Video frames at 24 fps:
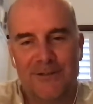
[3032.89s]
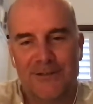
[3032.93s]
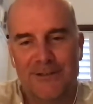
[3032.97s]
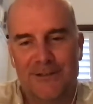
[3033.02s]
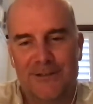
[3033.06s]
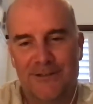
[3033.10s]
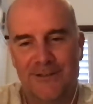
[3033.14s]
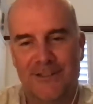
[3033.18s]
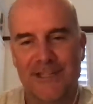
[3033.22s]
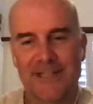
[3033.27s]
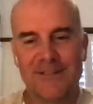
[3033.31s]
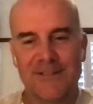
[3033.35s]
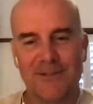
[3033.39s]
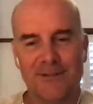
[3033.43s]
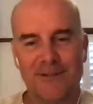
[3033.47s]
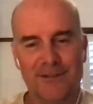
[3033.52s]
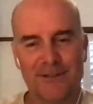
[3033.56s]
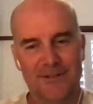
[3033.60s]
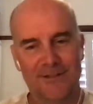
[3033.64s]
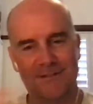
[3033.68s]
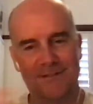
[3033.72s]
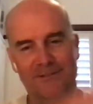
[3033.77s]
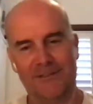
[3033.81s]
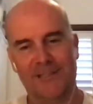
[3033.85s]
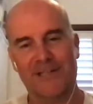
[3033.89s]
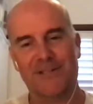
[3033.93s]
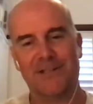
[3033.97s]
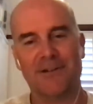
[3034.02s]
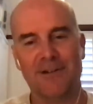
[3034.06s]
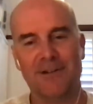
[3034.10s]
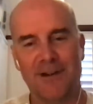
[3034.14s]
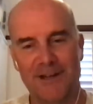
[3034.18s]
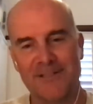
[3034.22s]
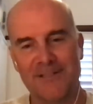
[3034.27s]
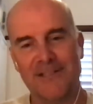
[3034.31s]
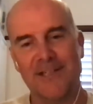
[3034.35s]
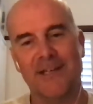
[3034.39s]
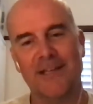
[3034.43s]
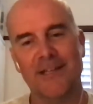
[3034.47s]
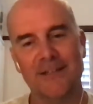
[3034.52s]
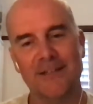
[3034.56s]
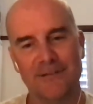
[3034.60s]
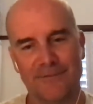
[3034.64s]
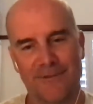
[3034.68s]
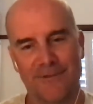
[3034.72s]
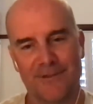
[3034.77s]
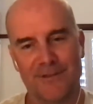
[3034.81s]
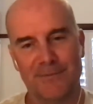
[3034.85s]
That's on the that's on the less
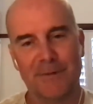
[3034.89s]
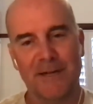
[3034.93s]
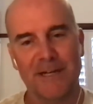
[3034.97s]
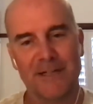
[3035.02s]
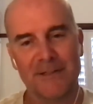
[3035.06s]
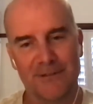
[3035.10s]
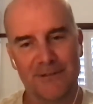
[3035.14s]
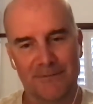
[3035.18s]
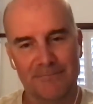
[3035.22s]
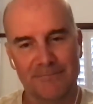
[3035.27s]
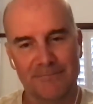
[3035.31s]
crazy end of the